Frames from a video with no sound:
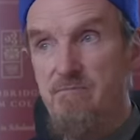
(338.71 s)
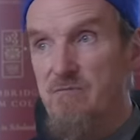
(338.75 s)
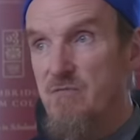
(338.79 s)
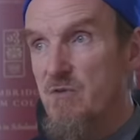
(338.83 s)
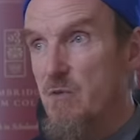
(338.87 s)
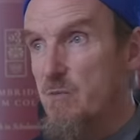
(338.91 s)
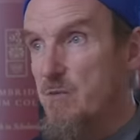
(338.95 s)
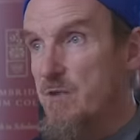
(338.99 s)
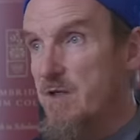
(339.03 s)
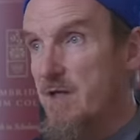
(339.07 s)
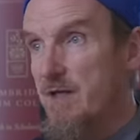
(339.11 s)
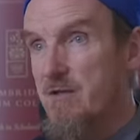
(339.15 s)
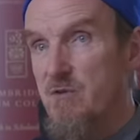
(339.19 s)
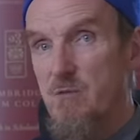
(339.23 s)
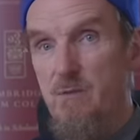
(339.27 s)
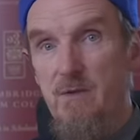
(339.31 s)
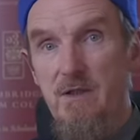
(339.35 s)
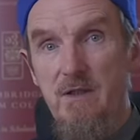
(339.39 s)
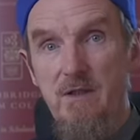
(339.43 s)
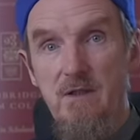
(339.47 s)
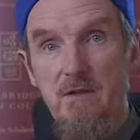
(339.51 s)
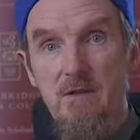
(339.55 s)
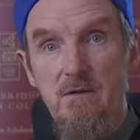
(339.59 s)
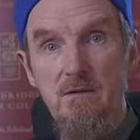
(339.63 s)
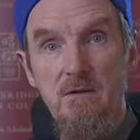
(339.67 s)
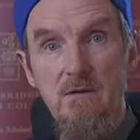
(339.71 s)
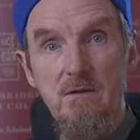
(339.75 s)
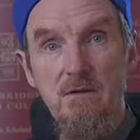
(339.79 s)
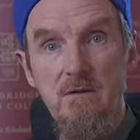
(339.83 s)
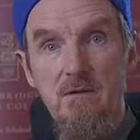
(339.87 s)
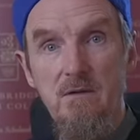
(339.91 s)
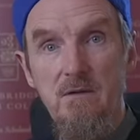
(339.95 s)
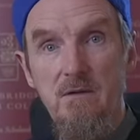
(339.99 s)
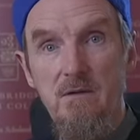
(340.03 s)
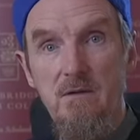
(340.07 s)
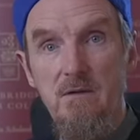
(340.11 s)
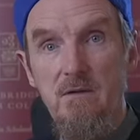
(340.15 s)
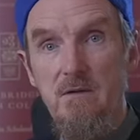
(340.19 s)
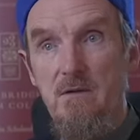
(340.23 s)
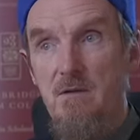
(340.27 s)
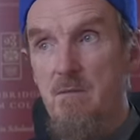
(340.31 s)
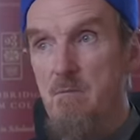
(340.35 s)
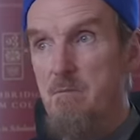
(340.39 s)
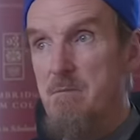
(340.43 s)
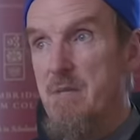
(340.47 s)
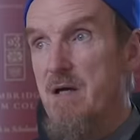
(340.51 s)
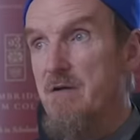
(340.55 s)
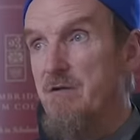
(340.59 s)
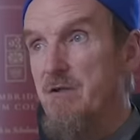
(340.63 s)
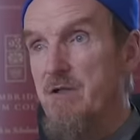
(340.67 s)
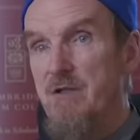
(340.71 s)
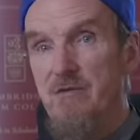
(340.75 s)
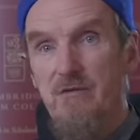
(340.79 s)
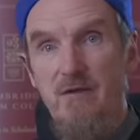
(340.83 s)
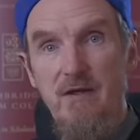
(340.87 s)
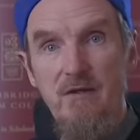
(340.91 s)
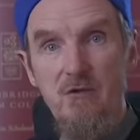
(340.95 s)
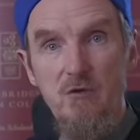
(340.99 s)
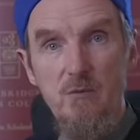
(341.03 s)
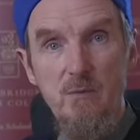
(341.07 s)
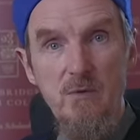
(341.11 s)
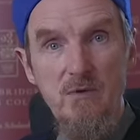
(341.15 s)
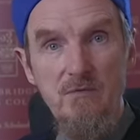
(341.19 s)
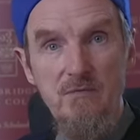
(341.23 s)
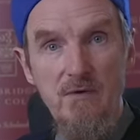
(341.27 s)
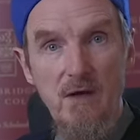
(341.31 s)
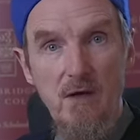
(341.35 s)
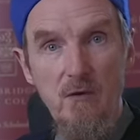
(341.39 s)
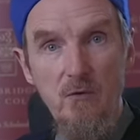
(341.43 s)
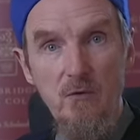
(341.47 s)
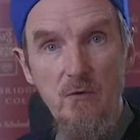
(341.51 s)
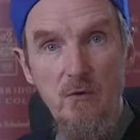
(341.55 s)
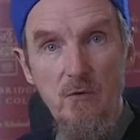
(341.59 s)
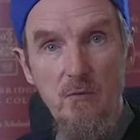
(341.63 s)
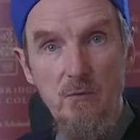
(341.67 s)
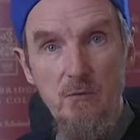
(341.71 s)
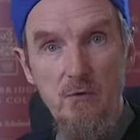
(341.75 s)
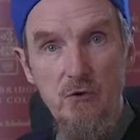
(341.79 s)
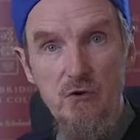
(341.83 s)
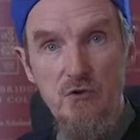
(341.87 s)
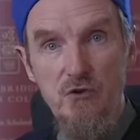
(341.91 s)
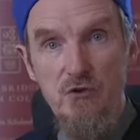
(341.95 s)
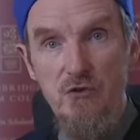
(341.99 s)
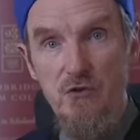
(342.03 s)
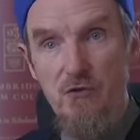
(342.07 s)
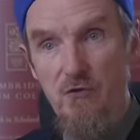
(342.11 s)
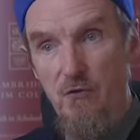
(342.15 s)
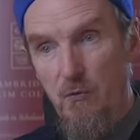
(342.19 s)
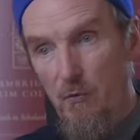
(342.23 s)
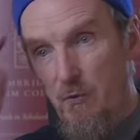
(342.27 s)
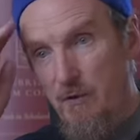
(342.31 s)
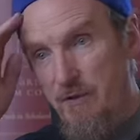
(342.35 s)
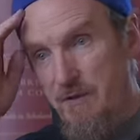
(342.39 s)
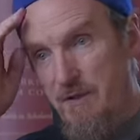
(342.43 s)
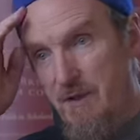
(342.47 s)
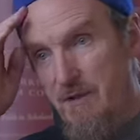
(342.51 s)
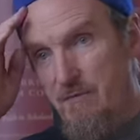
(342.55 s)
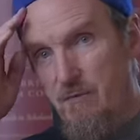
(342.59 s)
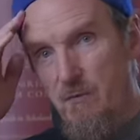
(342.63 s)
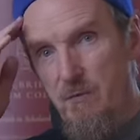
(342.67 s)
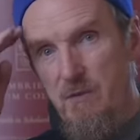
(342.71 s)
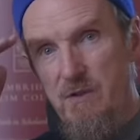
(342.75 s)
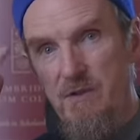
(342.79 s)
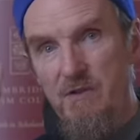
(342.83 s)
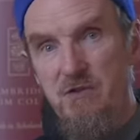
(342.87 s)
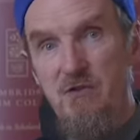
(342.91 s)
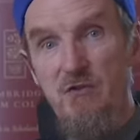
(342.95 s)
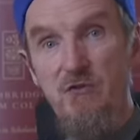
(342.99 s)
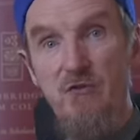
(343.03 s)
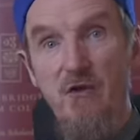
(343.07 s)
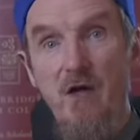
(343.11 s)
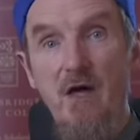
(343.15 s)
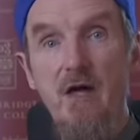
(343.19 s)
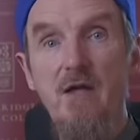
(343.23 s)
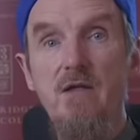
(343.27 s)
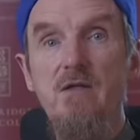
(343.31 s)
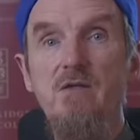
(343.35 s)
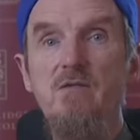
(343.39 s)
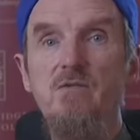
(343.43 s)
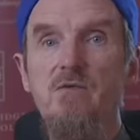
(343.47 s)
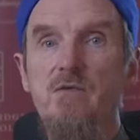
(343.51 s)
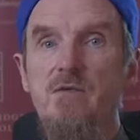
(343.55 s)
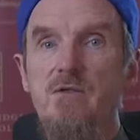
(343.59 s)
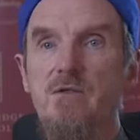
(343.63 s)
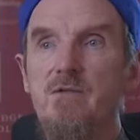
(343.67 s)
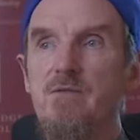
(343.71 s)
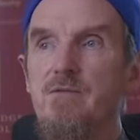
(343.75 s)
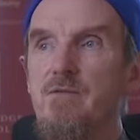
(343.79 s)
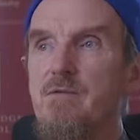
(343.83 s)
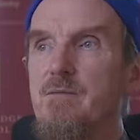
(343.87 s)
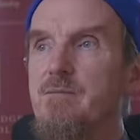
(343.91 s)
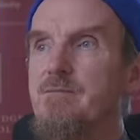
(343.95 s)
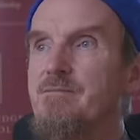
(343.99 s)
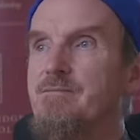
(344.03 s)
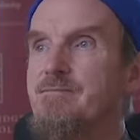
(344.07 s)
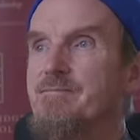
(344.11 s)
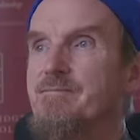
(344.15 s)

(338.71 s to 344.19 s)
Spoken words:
Something had to be killed, berries had to be found on bushes or whatever. We're designed for this.